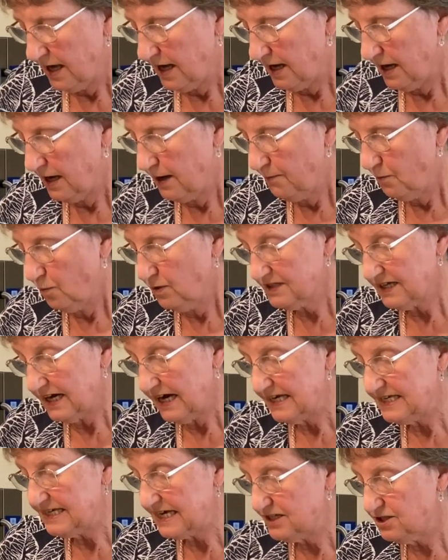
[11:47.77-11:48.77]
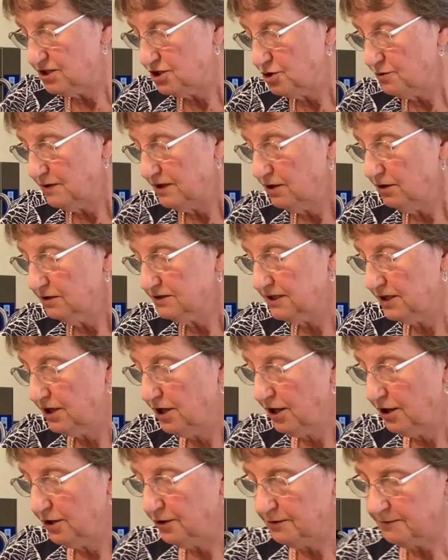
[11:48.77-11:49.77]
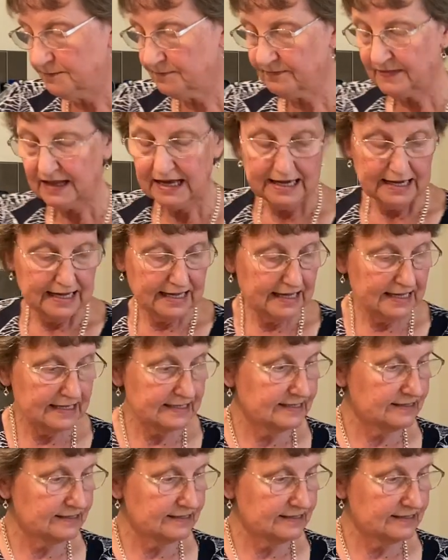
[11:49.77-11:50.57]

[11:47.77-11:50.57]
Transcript: What I tend to do a lot at home is